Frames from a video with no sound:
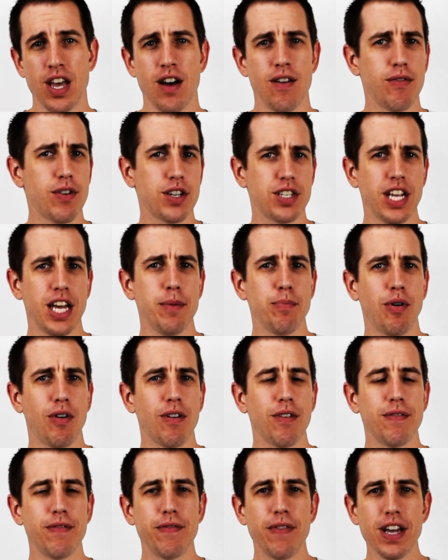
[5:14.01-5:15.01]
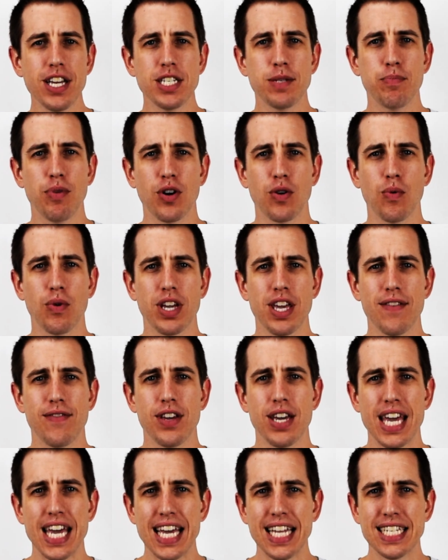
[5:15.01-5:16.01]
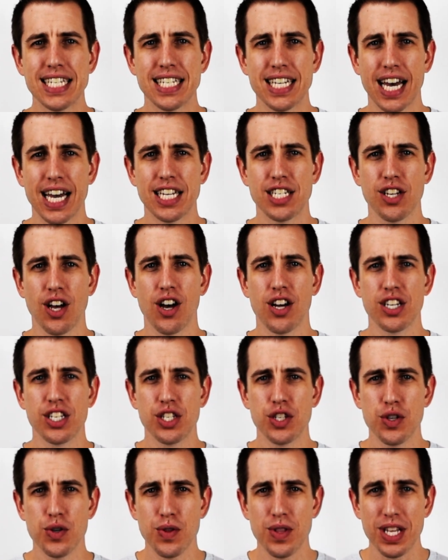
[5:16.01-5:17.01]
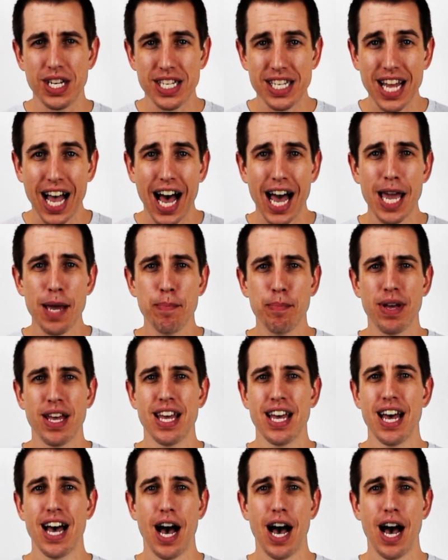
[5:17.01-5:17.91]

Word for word: For example, Facebook will give you insights onto the type,